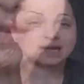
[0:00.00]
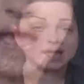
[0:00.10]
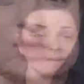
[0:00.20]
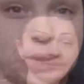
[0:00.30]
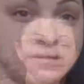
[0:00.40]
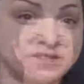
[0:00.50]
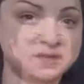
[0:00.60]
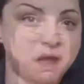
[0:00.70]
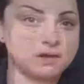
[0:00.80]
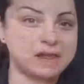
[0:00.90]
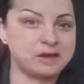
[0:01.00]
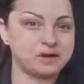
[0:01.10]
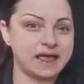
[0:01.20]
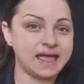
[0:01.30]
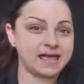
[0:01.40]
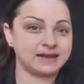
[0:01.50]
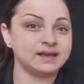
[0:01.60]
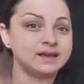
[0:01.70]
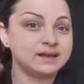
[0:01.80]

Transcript: Now that we have the song in our head,